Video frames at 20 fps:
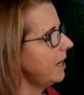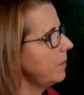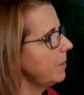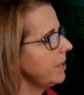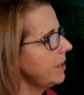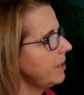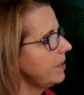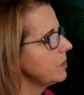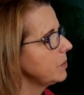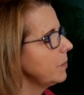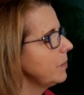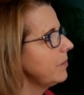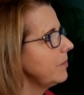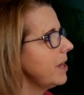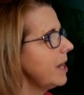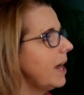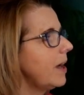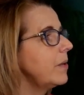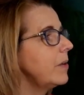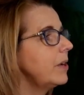Because we've
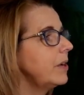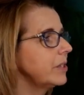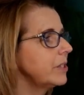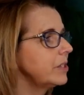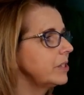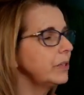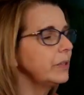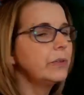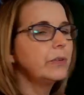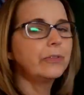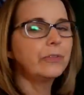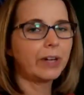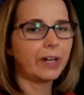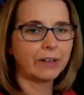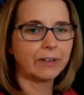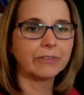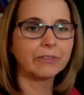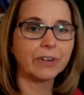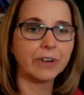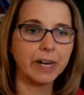now got 2 5
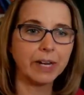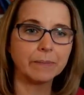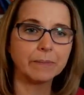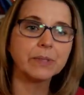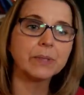frames,